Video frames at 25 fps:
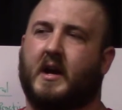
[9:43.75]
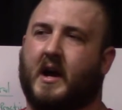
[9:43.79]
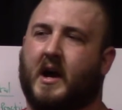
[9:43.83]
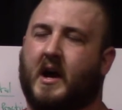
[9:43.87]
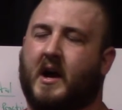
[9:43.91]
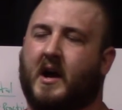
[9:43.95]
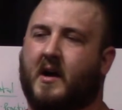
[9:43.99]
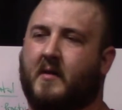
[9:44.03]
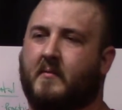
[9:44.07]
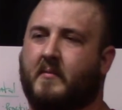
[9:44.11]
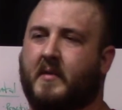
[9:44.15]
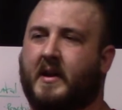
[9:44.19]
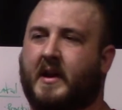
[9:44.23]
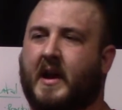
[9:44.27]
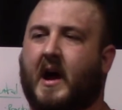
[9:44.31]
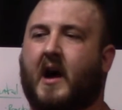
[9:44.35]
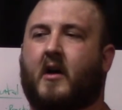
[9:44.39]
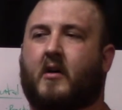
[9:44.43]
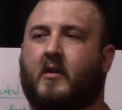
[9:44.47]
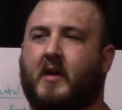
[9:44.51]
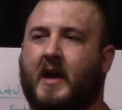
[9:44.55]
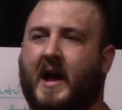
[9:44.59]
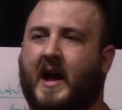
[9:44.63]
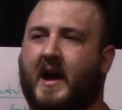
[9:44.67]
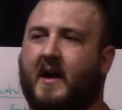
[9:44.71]
And
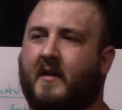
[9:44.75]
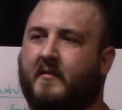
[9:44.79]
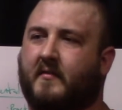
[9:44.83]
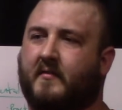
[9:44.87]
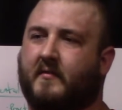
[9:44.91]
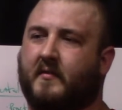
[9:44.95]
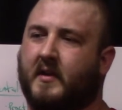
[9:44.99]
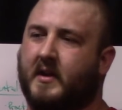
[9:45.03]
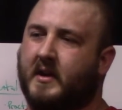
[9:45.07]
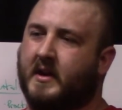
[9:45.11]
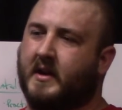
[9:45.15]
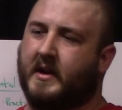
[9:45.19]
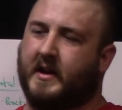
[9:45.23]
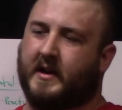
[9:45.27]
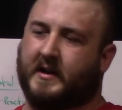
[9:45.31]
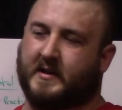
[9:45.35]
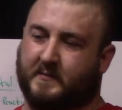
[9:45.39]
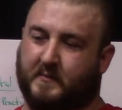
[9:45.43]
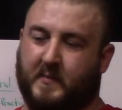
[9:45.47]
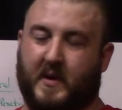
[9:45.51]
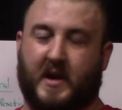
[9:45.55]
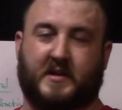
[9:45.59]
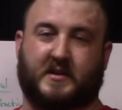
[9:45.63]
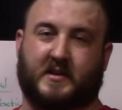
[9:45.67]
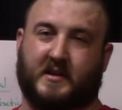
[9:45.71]
I'll have,
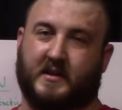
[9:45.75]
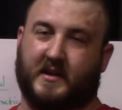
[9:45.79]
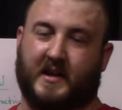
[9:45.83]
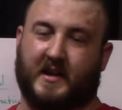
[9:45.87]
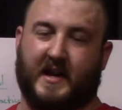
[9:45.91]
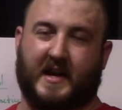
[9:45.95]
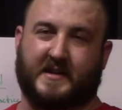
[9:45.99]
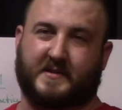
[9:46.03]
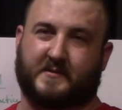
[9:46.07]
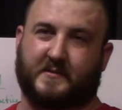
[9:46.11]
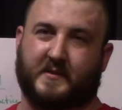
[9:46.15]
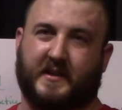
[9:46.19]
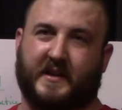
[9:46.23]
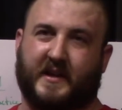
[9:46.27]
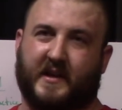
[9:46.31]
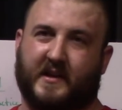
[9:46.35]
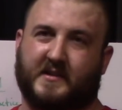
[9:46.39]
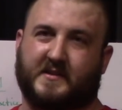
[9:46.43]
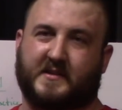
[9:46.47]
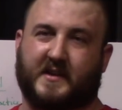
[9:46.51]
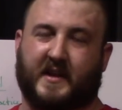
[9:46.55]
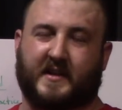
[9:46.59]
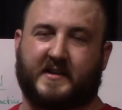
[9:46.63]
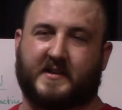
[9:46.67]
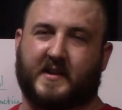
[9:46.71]
especially in the last 3
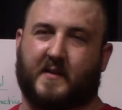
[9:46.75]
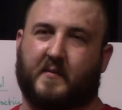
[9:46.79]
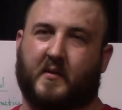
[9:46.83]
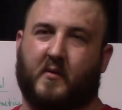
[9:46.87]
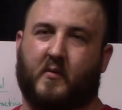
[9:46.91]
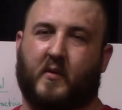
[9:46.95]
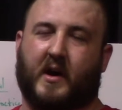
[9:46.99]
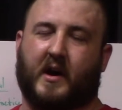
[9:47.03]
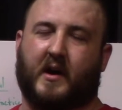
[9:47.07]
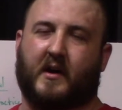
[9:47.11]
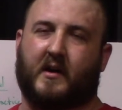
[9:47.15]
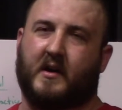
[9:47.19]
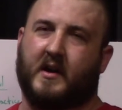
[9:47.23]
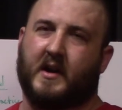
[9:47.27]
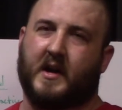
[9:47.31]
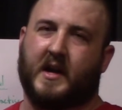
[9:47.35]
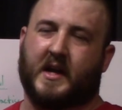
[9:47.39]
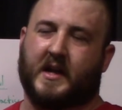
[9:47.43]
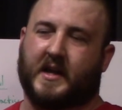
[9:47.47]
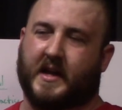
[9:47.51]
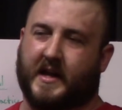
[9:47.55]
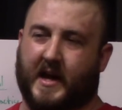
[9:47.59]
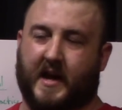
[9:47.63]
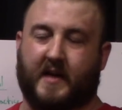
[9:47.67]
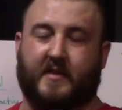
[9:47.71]
years, like something where
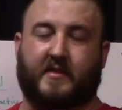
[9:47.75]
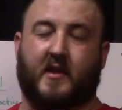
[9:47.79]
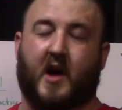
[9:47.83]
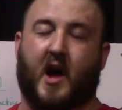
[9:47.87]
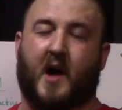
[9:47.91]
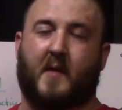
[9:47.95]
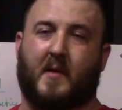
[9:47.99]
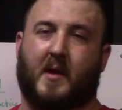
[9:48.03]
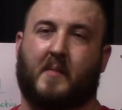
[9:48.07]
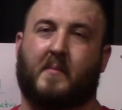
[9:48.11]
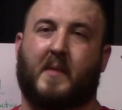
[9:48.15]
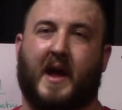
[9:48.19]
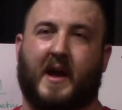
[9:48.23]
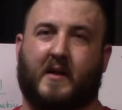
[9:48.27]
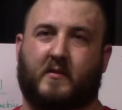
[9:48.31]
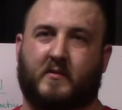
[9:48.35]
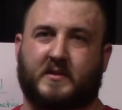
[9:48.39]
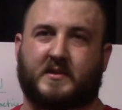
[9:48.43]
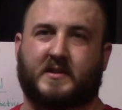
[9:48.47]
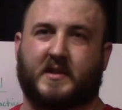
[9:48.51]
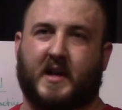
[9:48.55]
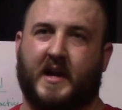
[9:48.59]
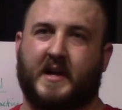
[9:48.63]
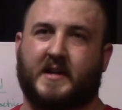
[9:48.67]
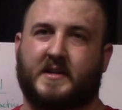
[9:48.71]
like I thought my back
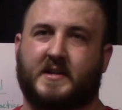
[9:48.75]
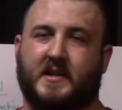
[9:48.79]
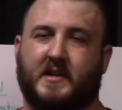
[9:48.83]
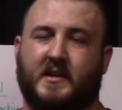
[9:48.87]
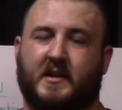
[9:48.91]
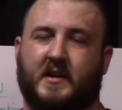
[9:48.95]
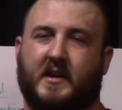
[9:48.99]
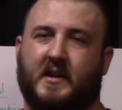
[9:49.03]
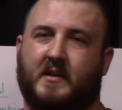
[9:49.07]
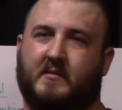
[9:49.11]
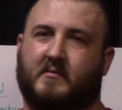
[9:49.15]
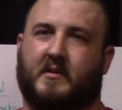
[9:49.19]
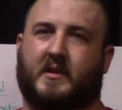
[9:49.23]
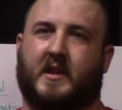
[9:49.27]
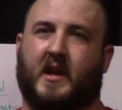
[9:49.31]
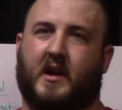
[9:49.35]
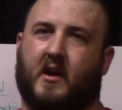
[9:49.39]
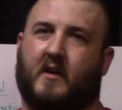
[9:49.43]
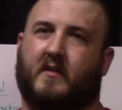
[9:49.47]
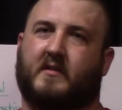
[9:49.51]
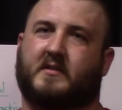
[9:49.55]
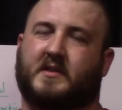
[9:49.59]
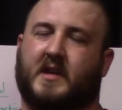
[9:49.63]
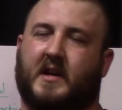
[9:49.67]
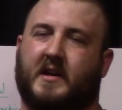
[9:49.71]
was tight, but then
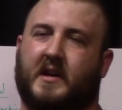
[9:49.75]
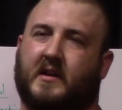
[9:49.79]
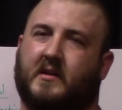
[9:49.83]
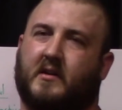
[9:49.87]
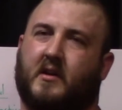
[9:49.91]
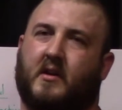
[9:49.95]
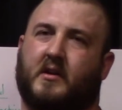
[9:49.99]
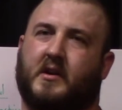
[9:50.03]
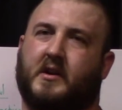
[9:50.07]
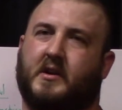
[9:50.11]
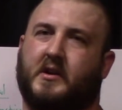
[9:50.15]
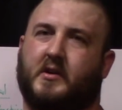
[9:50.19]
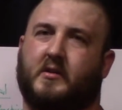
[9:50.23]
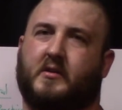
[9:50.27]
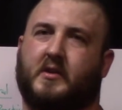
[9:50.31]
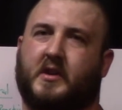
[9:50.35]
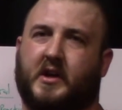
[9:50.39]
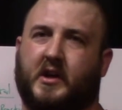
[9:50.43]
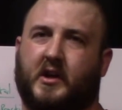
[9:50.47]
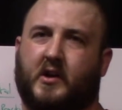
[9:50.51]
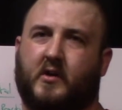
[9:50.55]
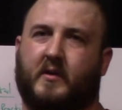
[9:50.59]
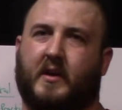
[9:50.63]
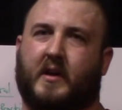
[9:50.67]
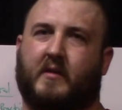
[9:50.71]
all of a sudden I learned a new
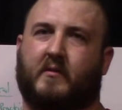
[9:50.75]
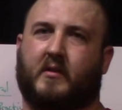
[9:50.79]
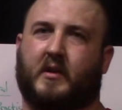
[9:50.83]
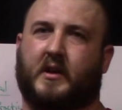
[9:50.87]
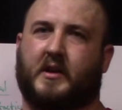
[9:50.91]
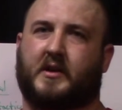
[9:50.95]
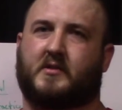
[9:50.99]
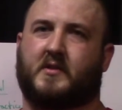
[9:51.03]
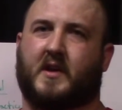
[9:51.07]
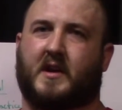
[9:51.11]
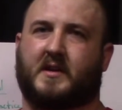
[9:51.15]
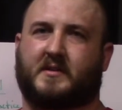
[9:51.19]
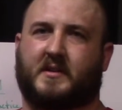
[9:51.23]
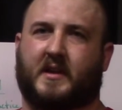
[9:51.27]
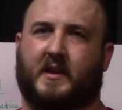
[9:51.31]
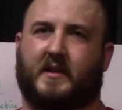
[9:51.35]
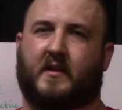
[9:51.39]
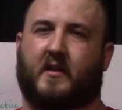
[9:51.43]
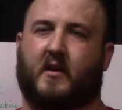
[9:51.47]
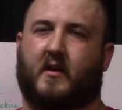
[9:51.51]
cue and I really addressed it.